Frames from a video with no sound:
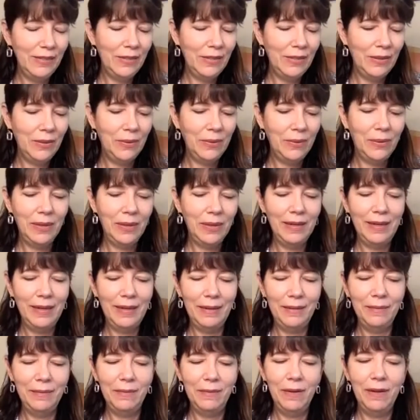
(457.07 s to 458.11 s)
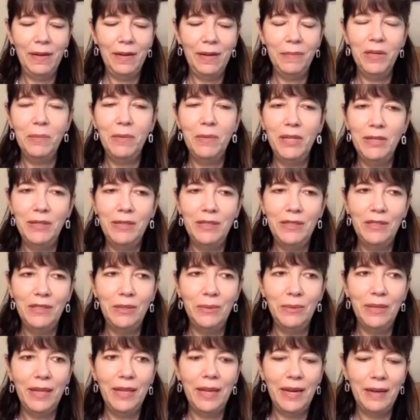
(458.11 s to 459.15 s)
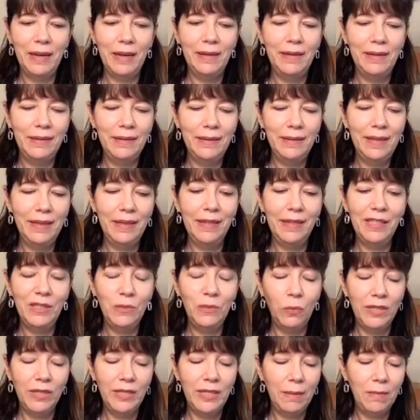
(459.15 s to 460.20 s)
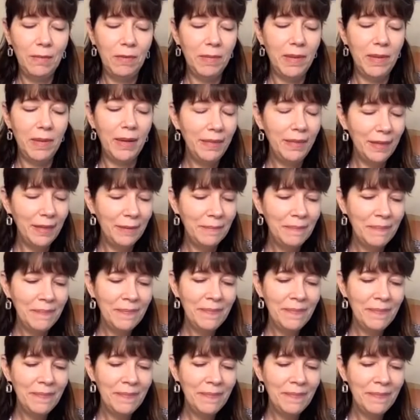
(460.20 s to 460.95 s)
So I'm committed to doing that at least one time a month.